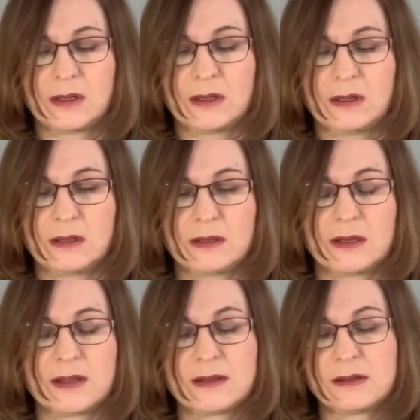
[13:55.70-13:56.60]
Yeah,
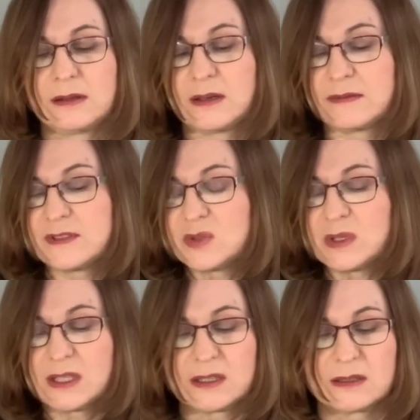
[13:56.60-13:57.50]
I love doing
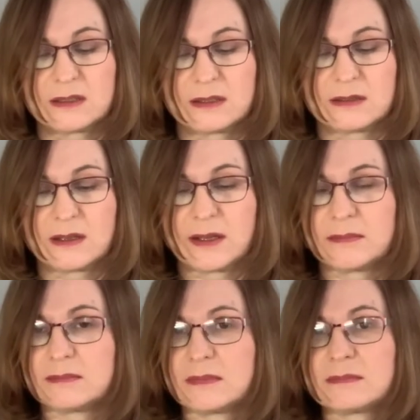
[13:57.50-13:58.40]
it, and
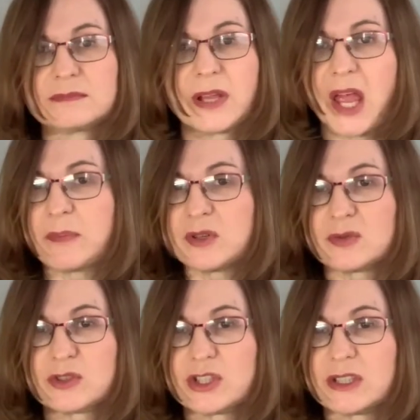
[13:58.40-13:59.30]
I'm happy to
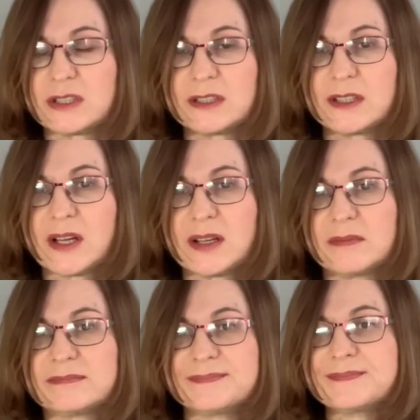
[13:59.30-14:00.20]
share, and
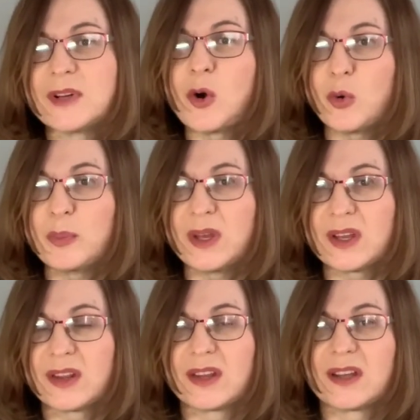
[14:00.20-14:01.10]
I'm
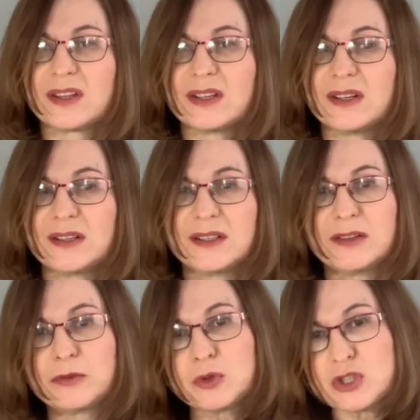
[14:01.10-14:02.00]
hoping that
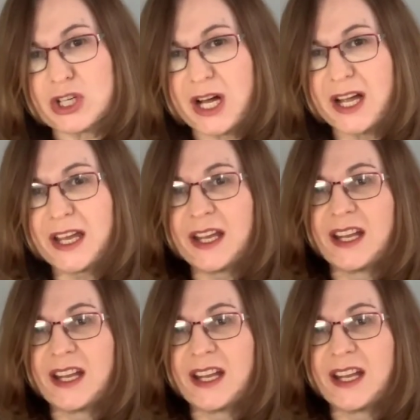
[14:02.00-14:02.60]
if you try,